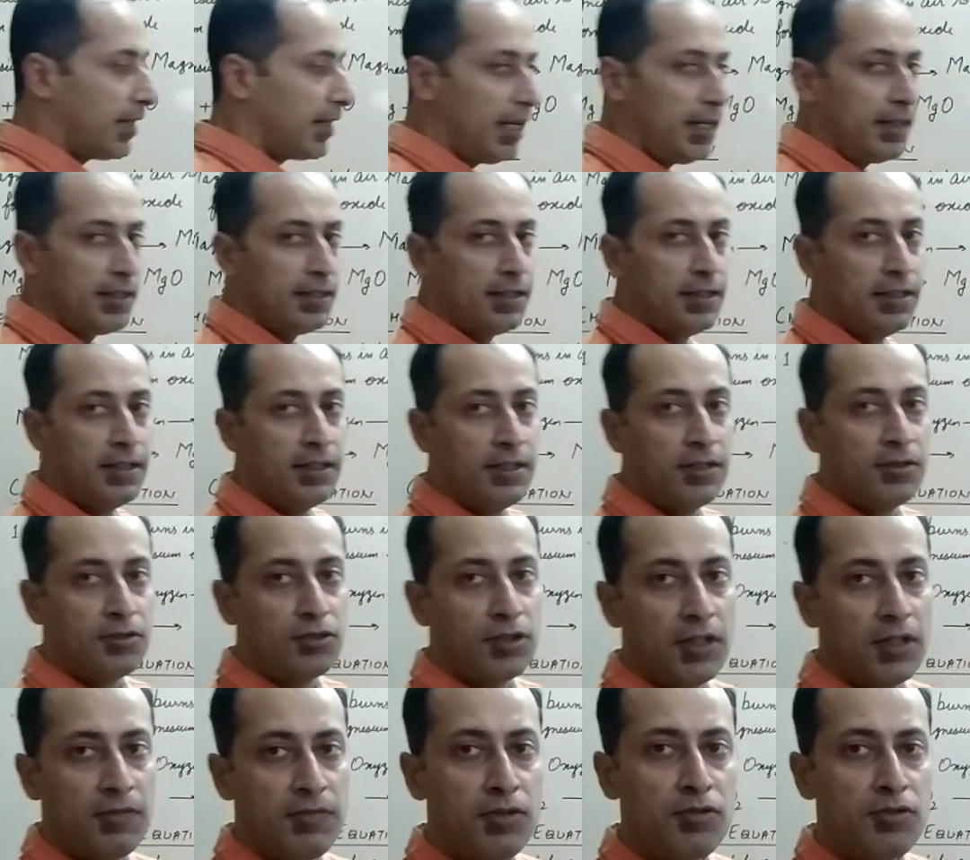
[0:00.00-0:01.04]
Right?
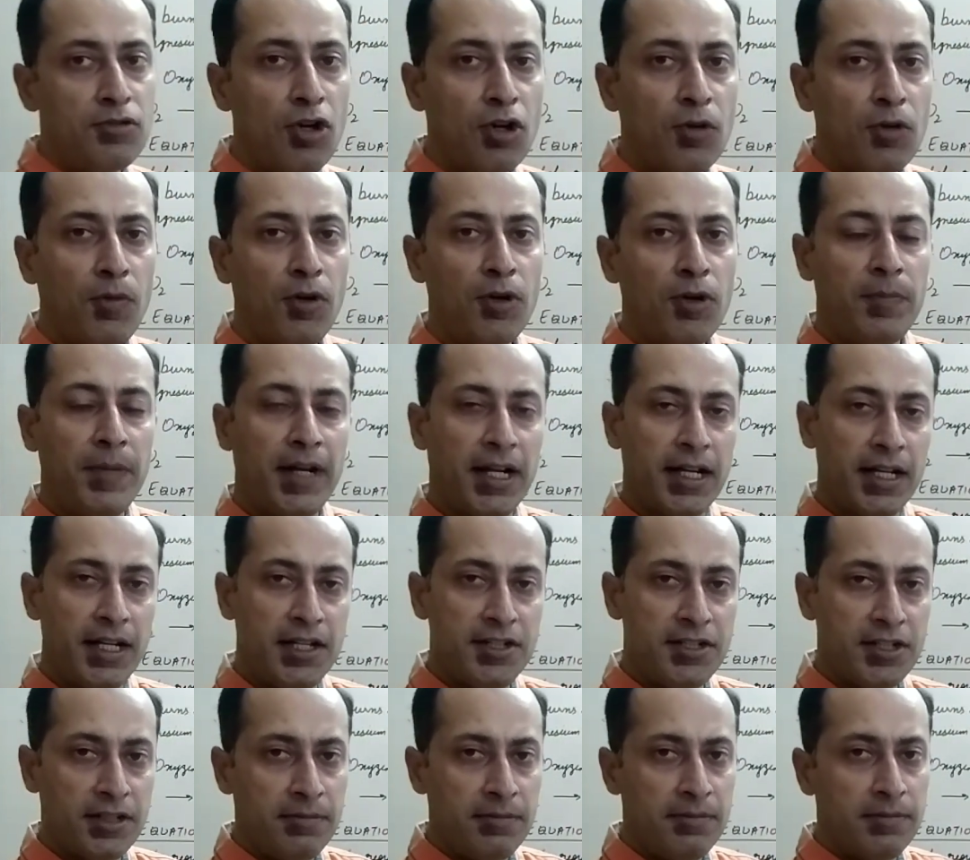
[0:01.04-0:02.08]
So if you talk about
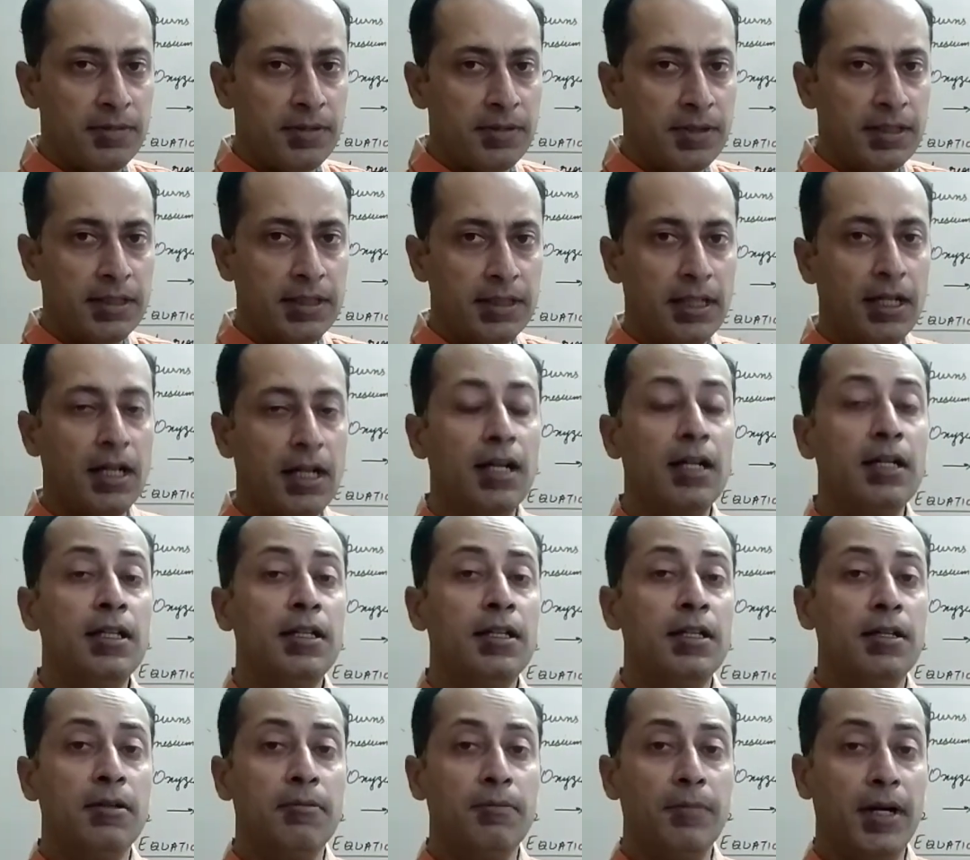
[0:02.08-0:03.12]
magnesium,
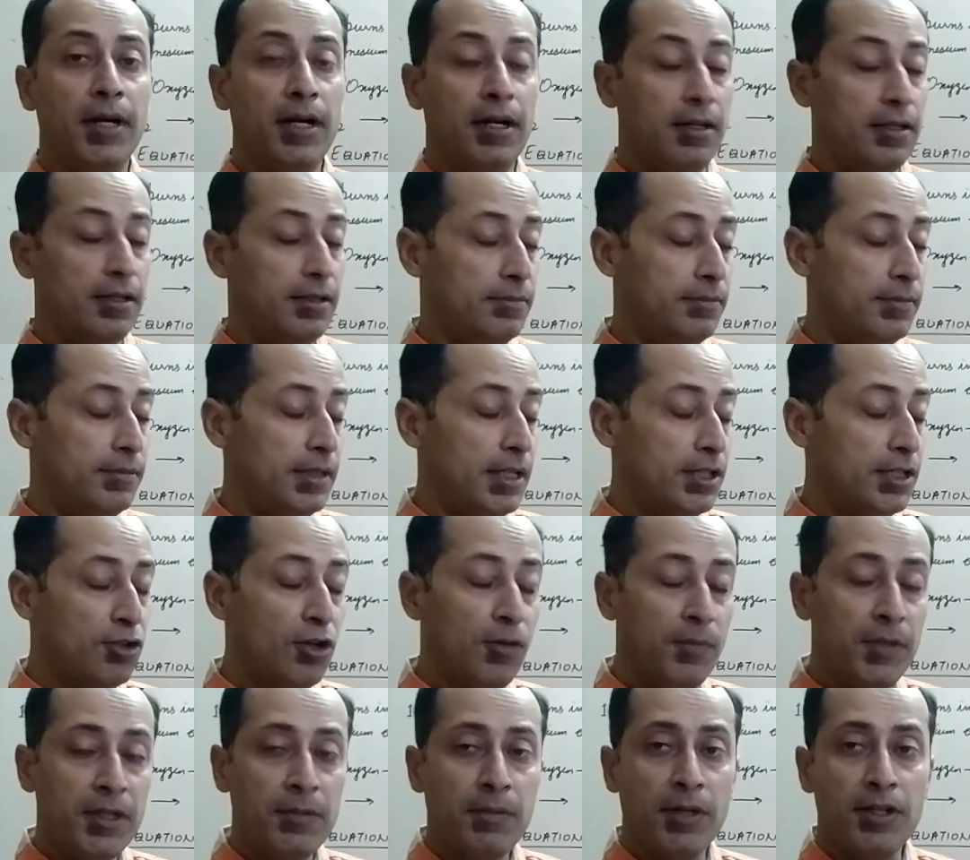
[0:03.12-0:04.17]
the
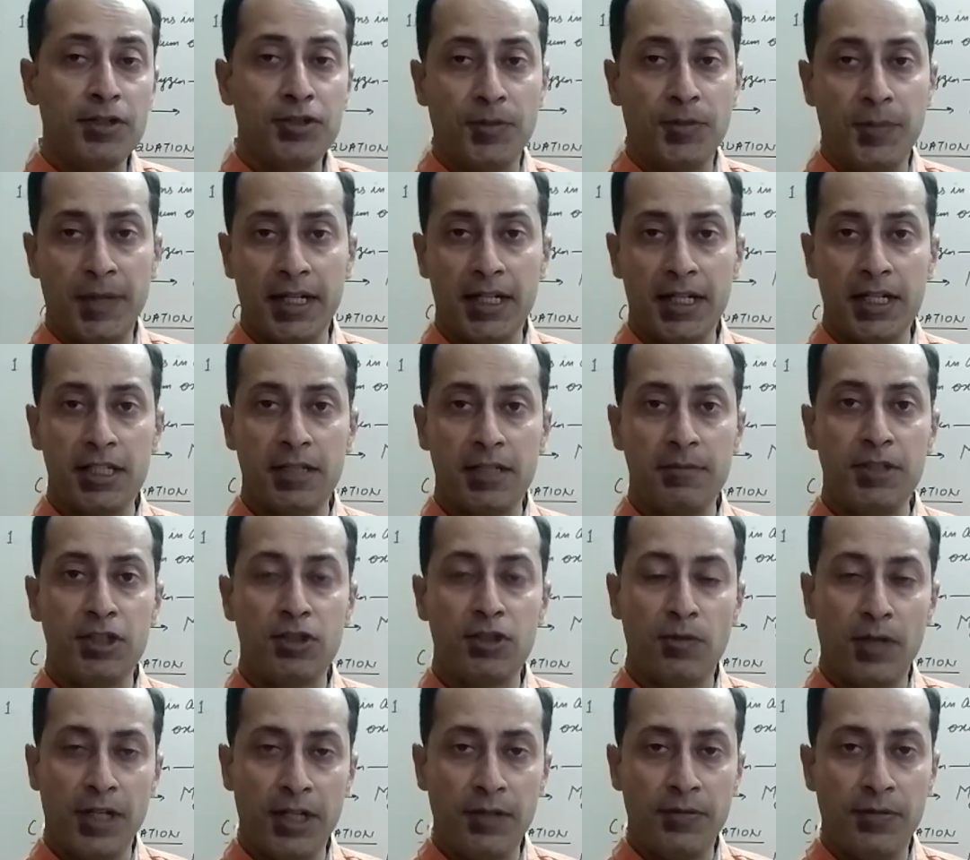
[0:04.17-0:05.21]
atomic mass of magnesium
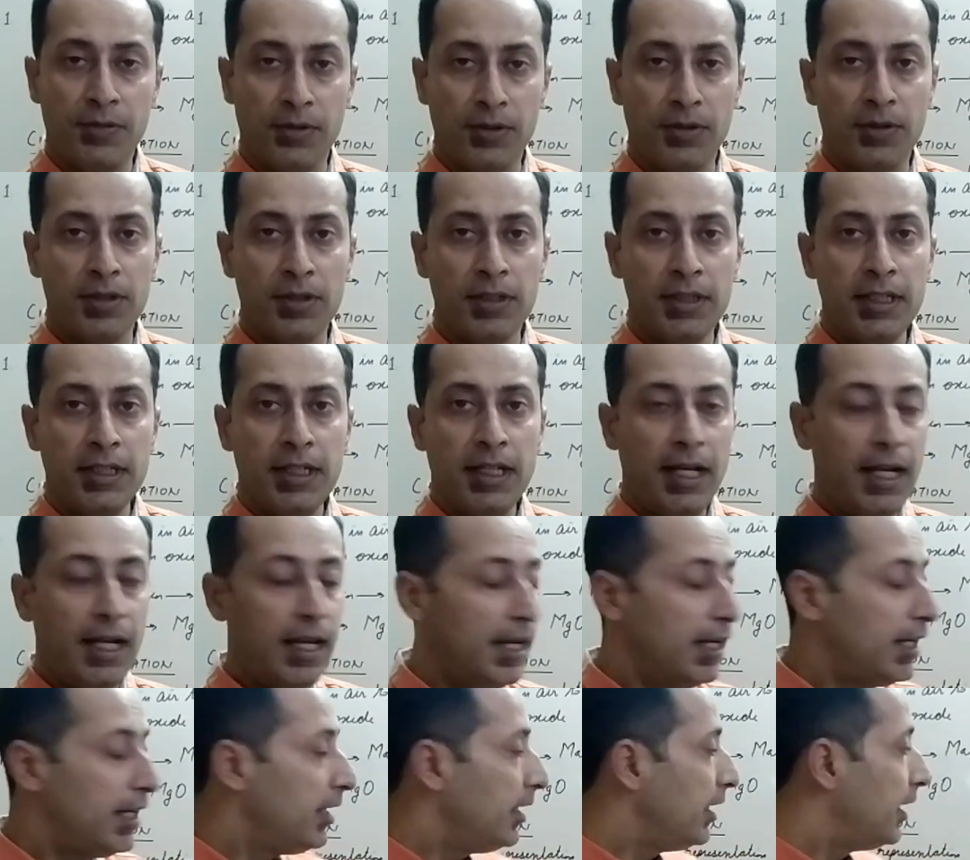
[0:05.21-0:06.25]
is 24,
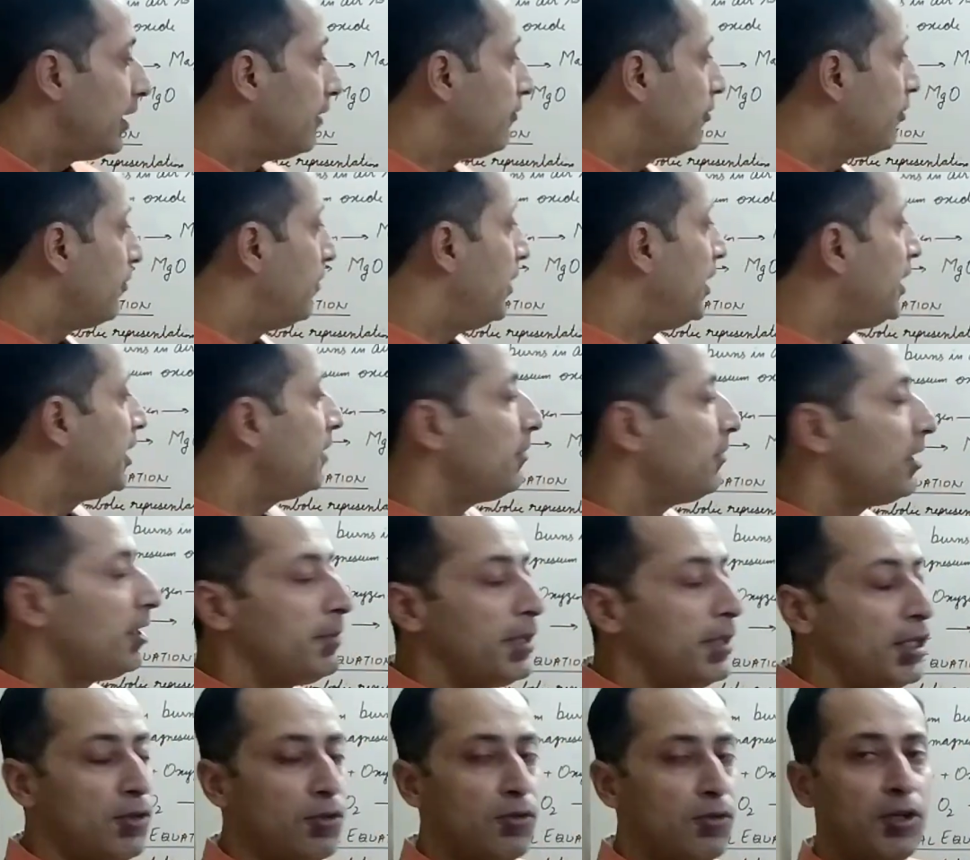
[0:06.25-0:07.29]
and if you multiply
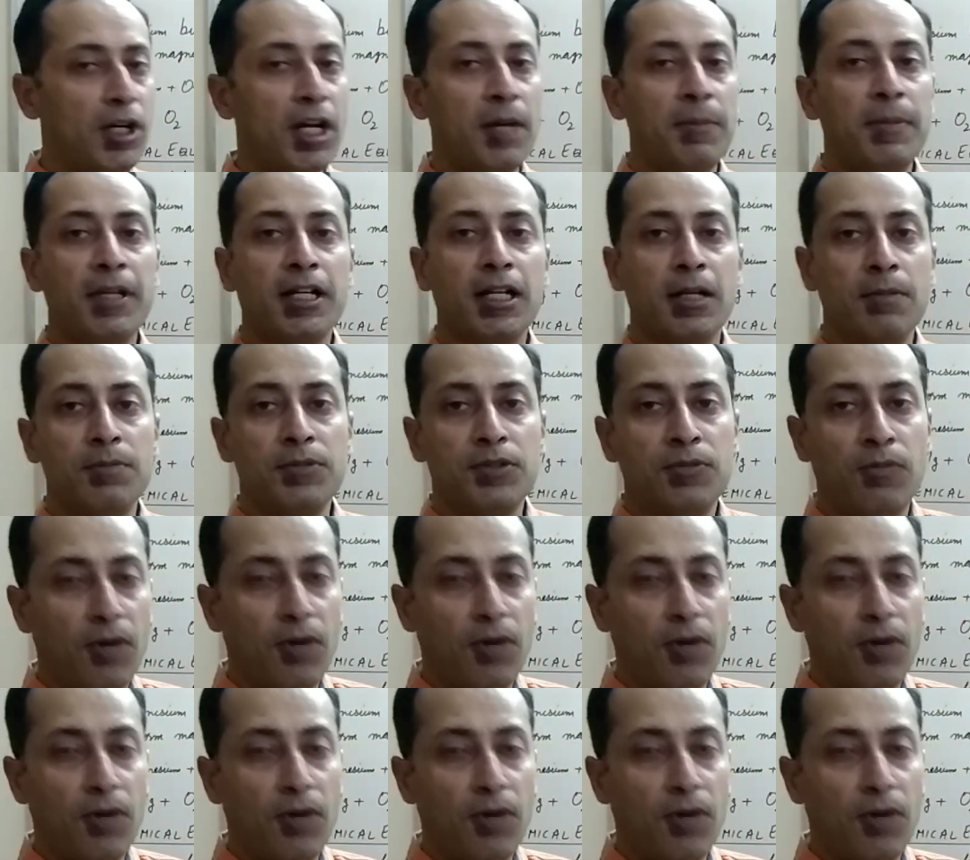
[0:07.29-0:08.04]
by 2 it becomes